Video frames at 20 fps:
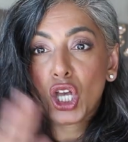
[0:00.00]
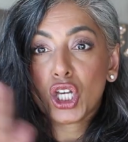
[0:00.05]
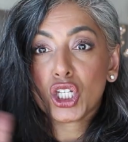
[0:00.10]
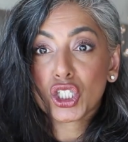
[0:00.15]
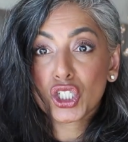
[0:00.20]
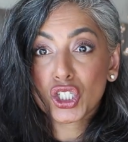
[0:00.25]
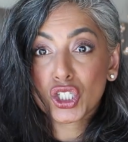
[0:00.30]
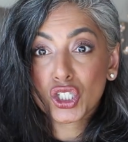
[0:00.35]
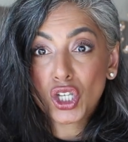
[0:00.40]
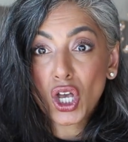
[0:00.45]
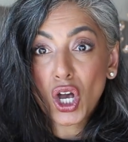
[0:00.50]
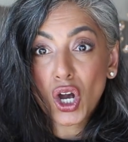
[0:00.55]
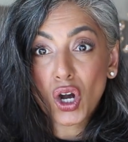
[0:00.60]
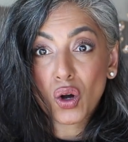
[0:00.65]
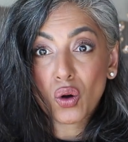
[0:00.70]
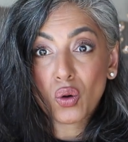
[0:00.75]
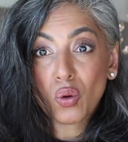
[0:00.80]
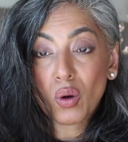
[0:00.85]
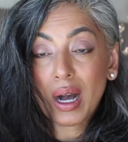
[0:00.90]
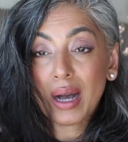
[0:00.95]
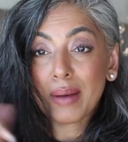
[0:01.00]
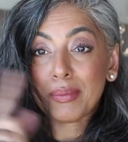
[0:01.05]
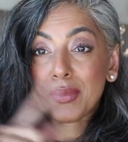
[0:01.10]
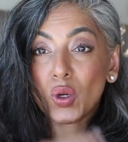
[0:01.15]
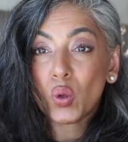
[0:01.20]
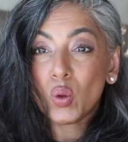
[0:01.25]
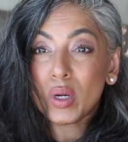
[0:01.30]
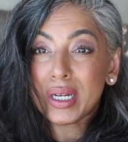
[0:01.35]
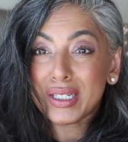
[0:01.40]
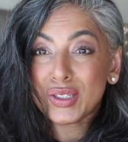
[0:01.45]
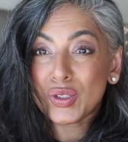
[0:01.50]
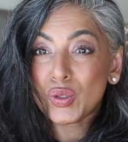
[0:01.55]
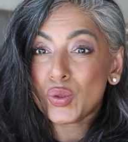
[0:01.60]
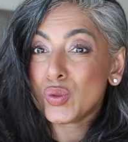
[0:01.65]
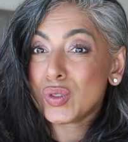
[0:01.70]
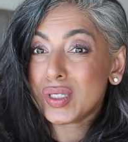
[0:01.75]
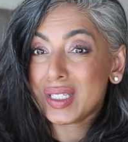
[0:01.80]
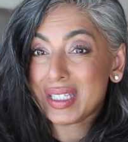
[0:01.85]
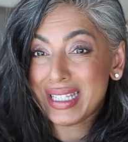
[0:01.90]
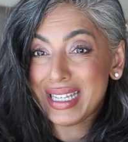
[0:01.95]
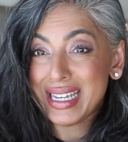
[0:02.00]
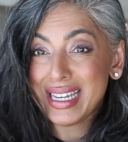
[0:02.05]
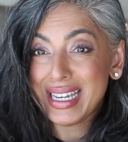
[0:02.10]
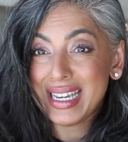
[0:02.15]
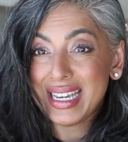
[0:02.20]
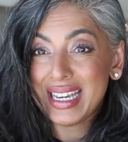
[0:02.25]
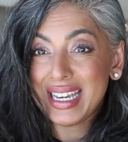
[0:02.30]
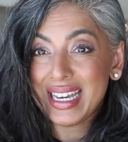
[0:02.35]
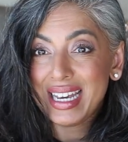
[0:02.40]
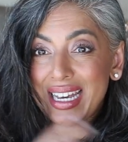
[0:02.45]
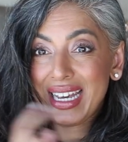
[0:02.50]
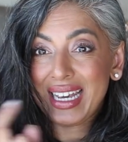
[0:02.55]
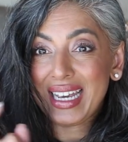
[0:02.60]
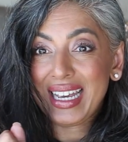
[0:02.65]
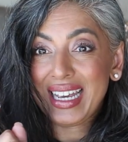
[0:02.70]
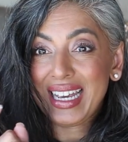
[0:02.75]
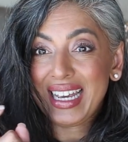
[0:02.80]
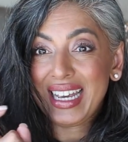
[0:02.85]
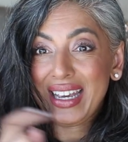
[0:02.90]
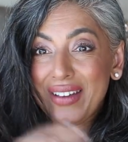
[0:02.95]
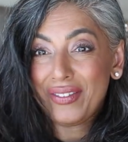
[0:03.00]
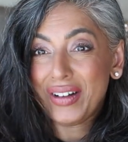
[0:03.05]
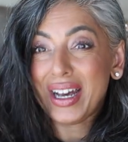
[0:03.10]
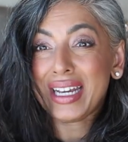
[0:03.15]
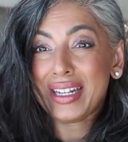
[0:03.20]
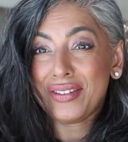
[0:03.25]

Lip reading: So I'm going to see if I